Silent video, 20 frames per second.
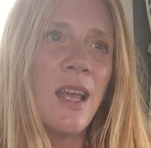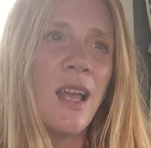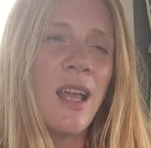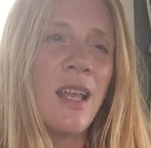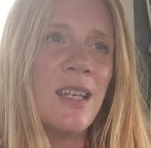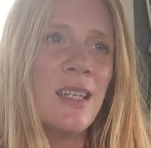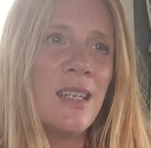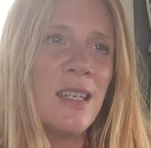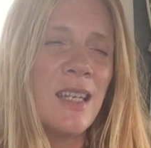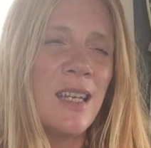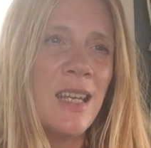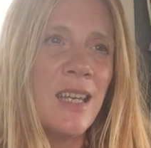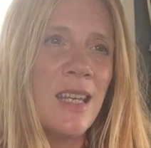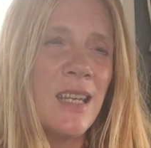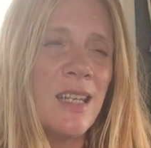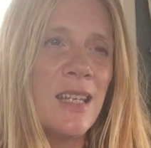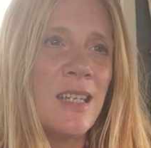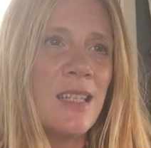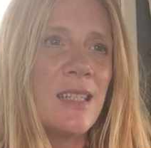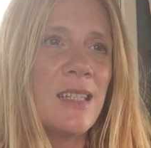and
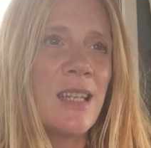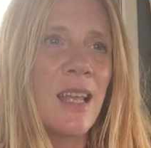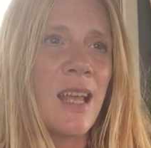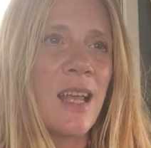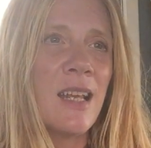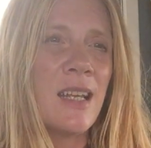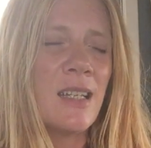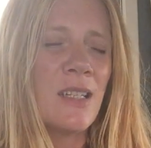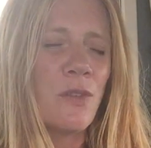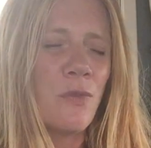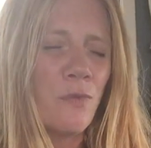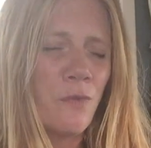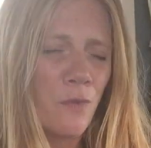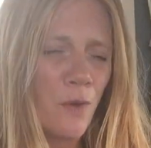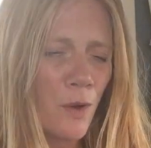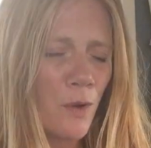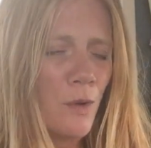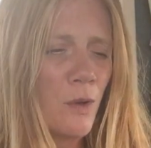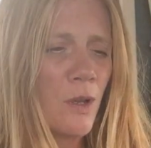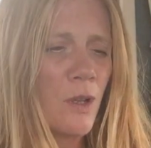need and
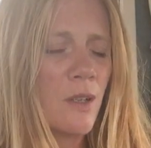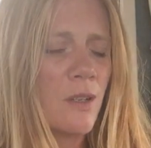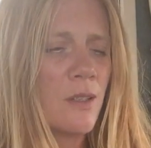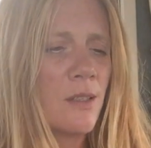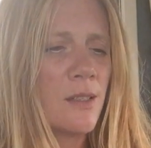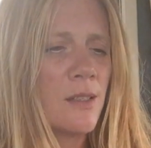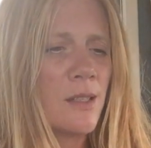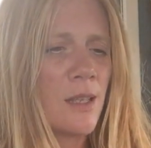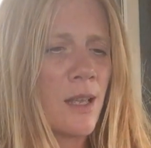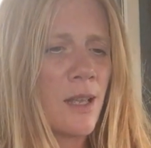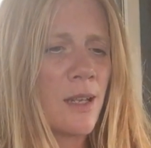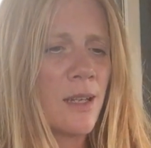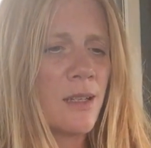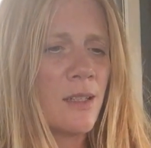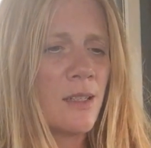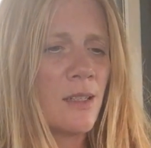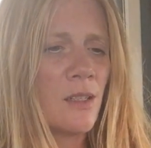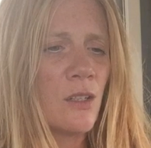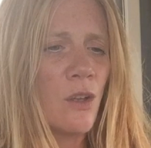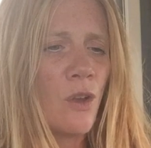focus
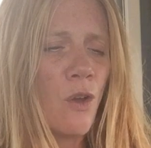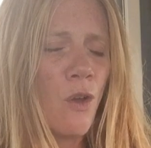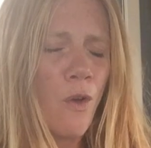and